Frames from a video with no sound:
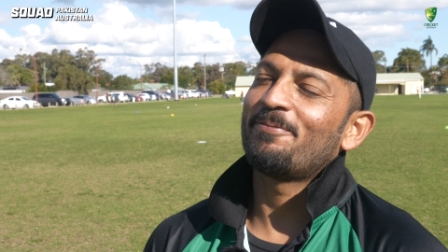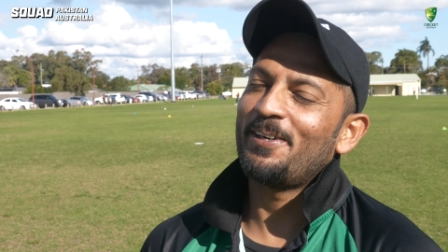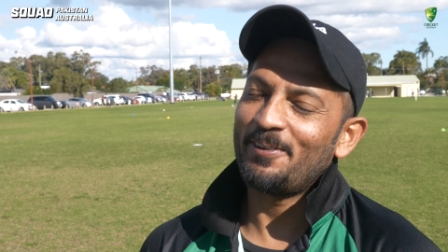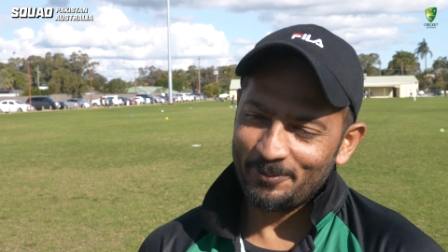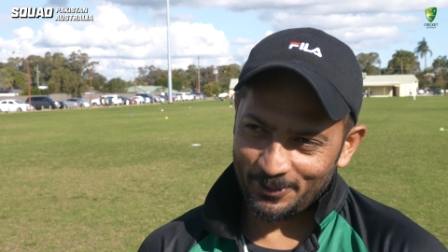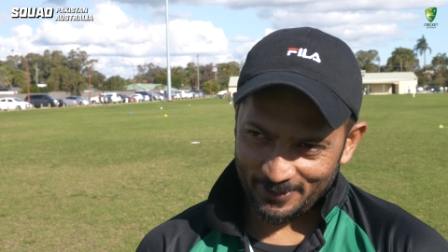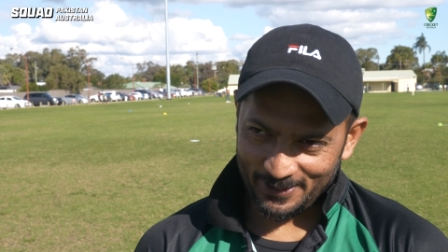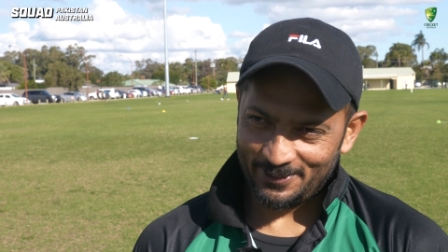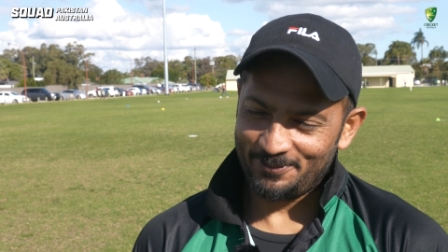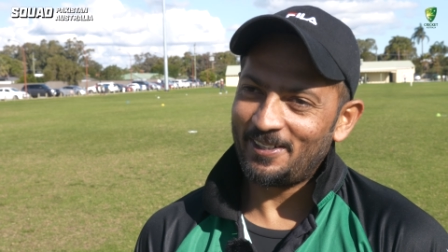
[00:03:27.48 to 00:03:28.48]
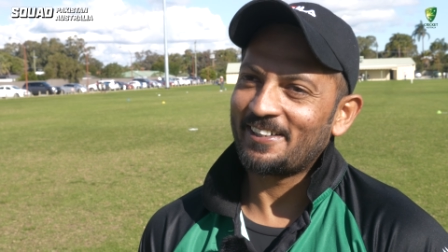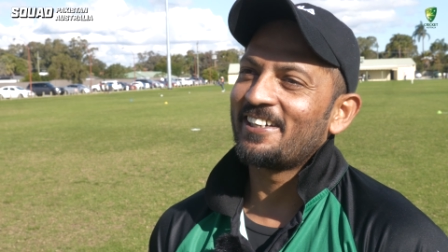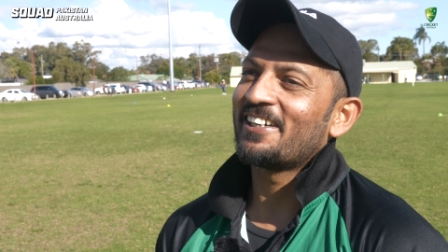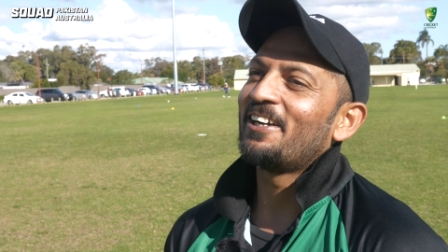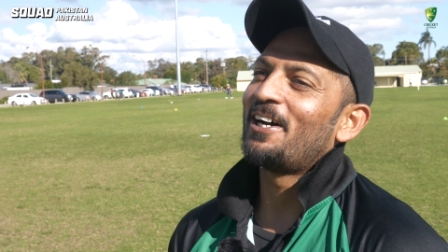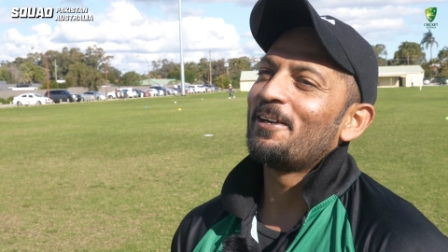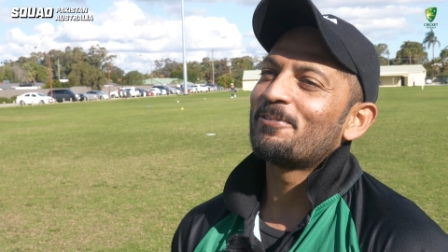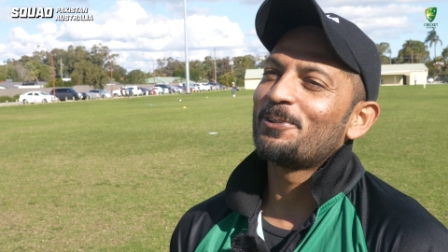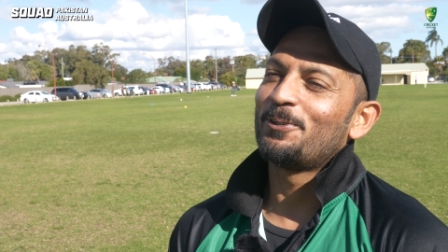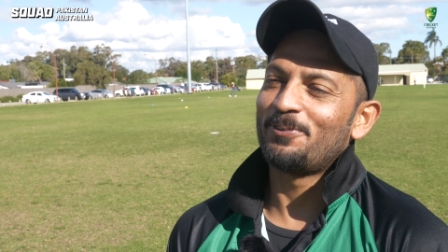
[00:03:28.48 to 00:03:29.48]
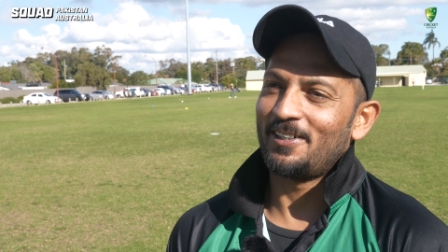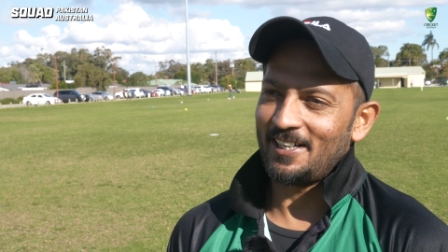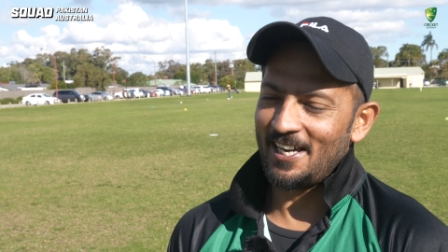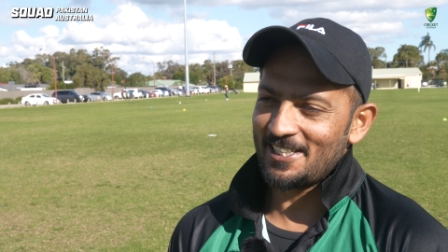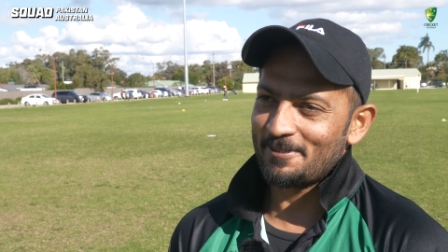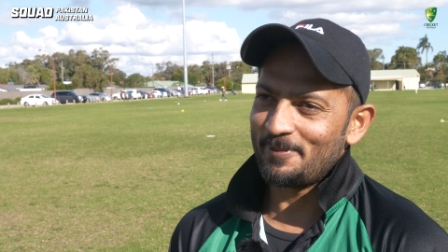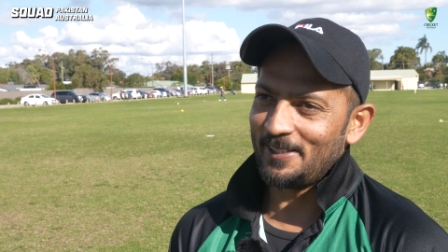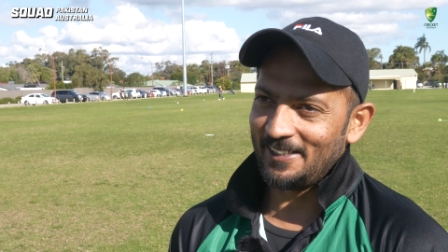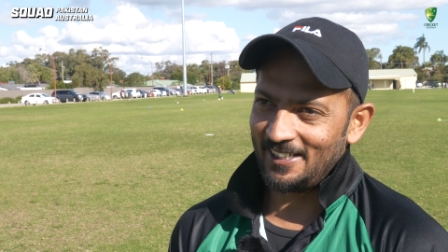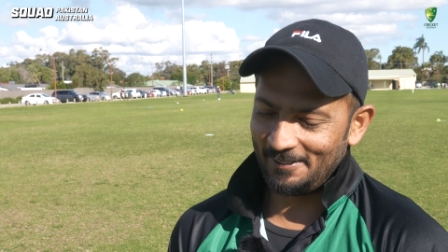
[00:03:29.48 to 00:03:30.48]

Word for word: Favorite moment of my cricket life so far has been